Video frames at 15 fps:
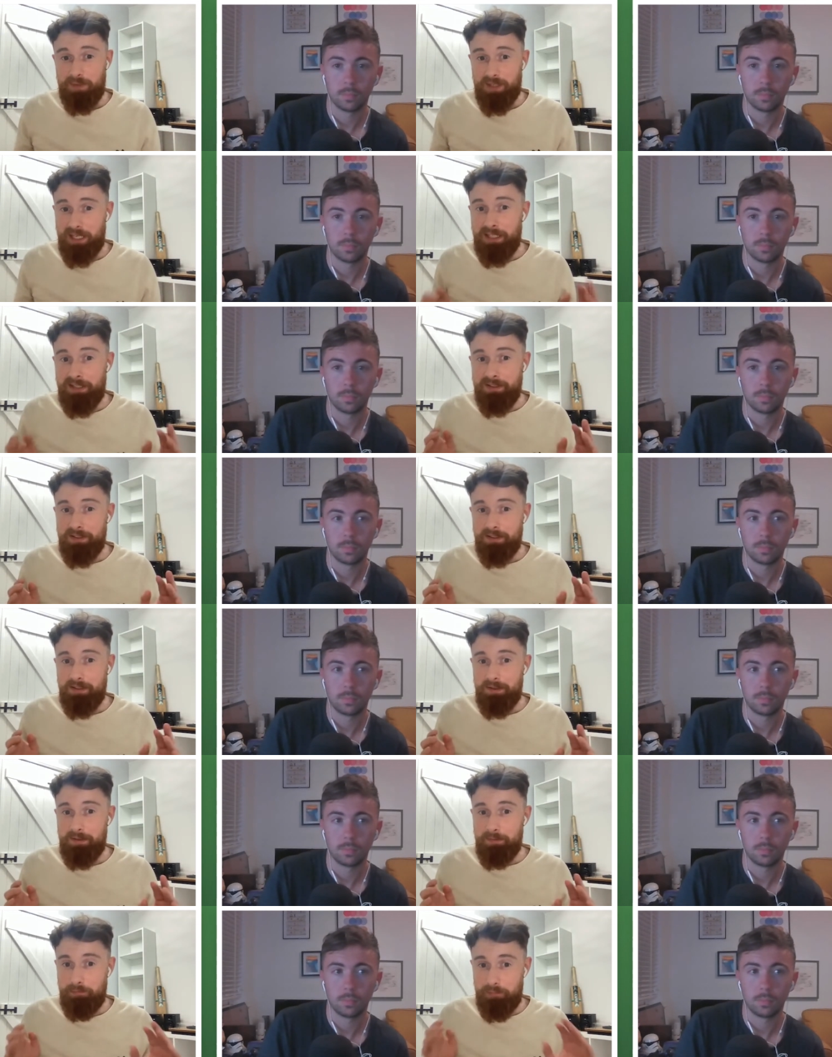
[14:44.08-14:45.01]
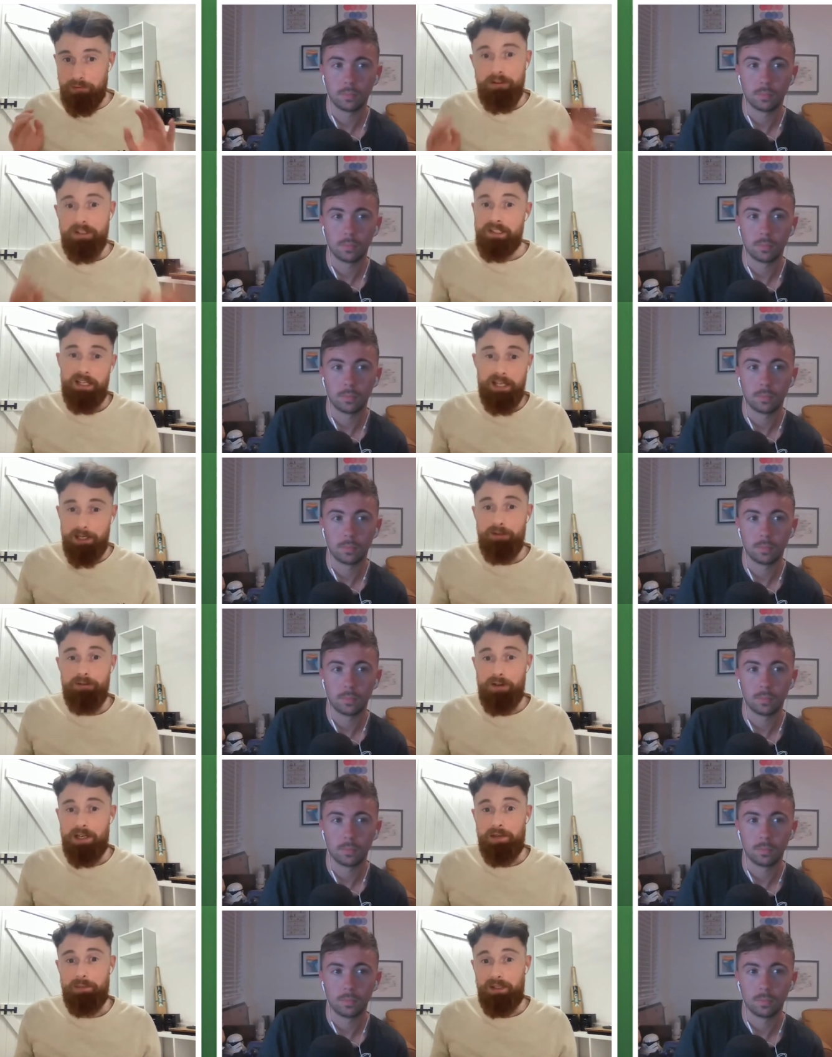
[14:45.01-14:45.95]
Speaker 1: is pretty
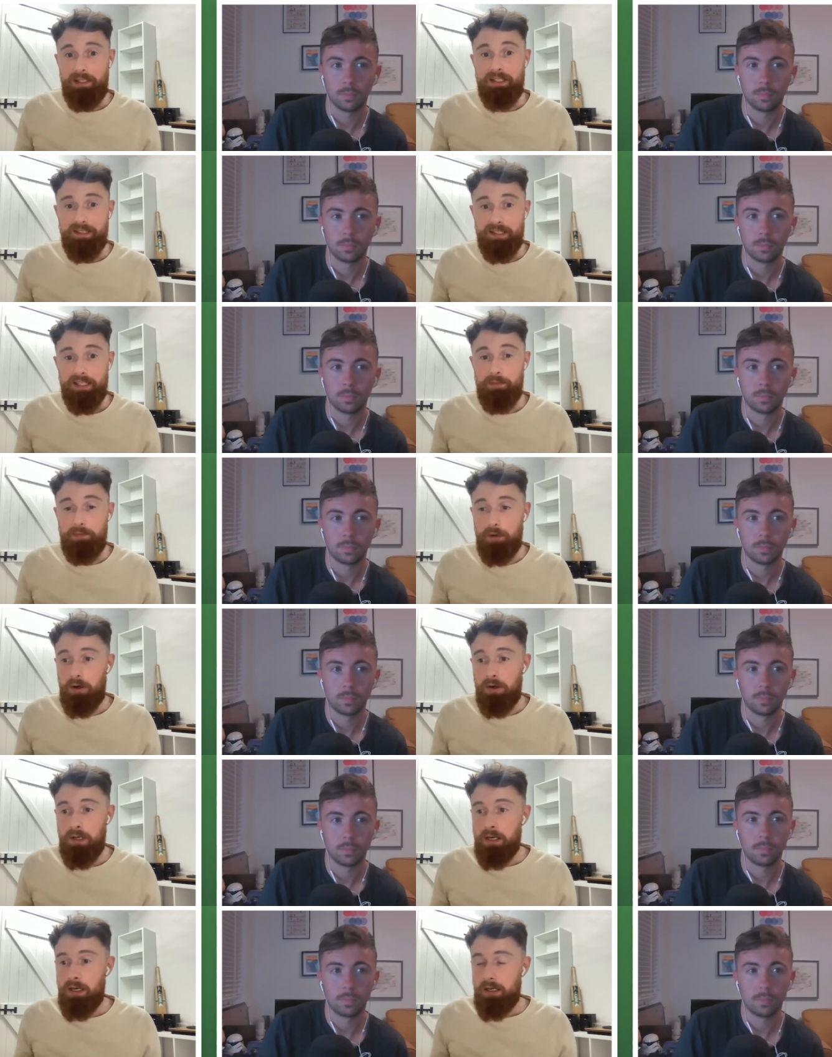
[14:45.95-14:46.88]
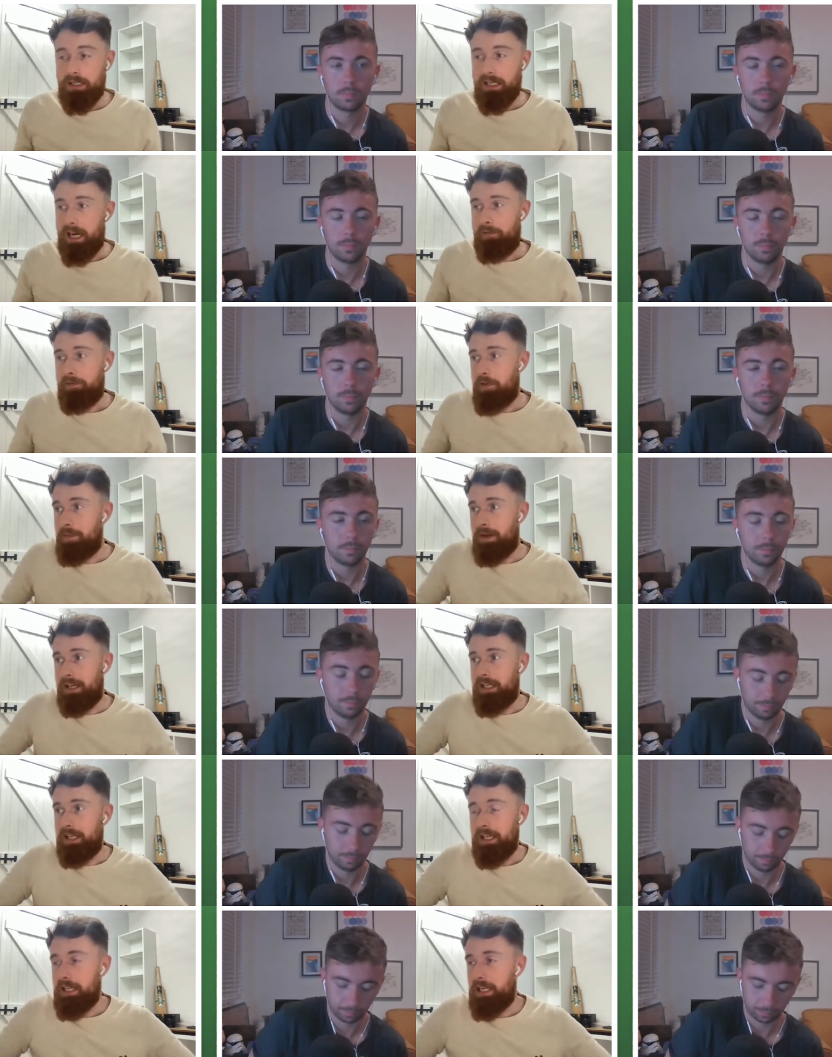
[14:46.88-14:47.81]
incredible, isn't it? But yeah, mm-hmm. for
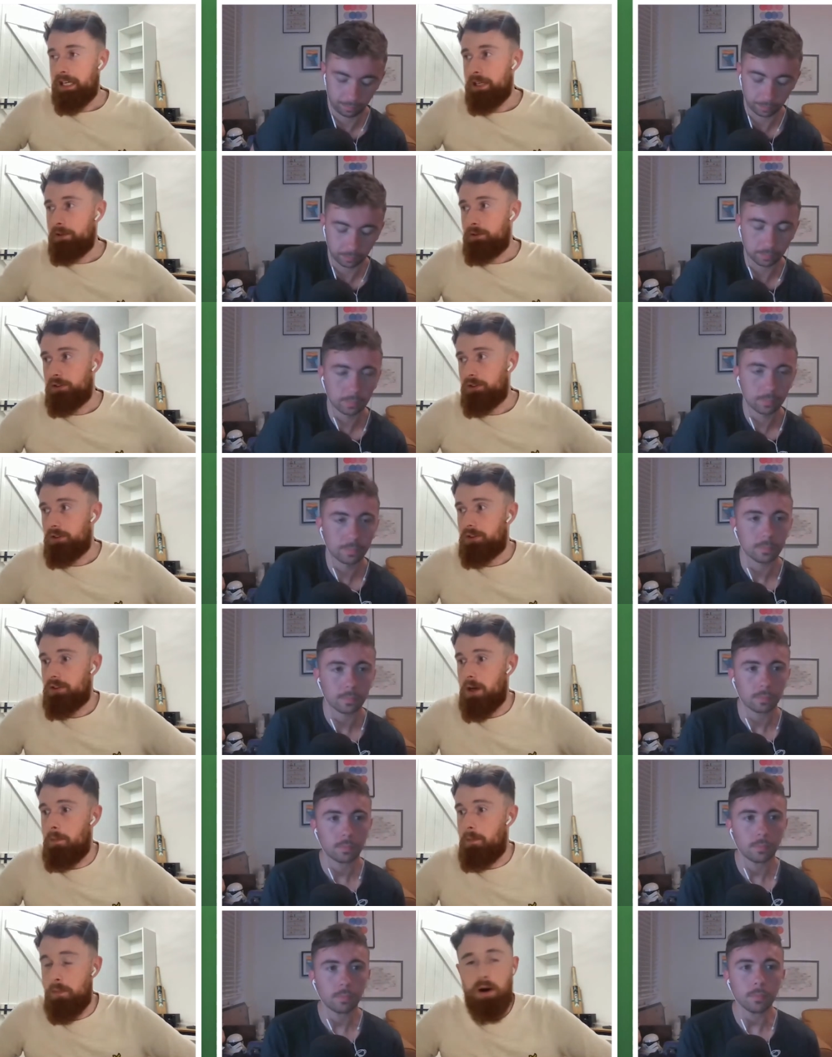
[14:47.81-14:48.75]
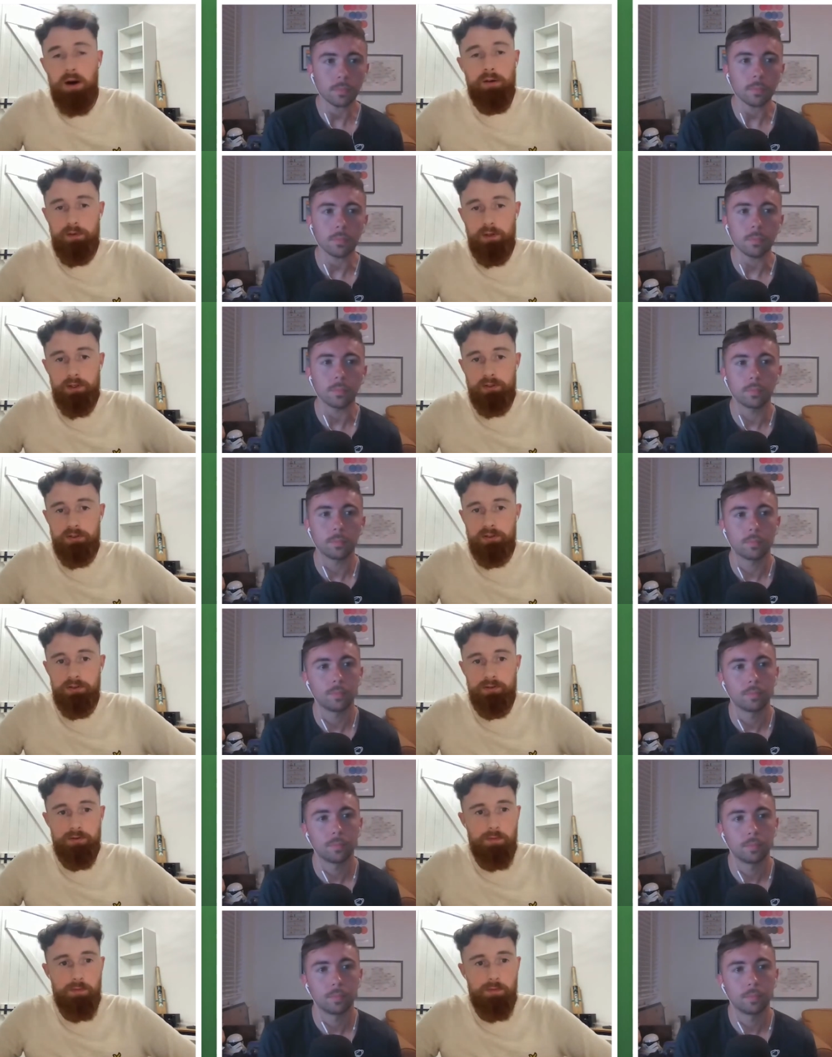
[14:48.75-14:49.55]
me, he was just a marvelous,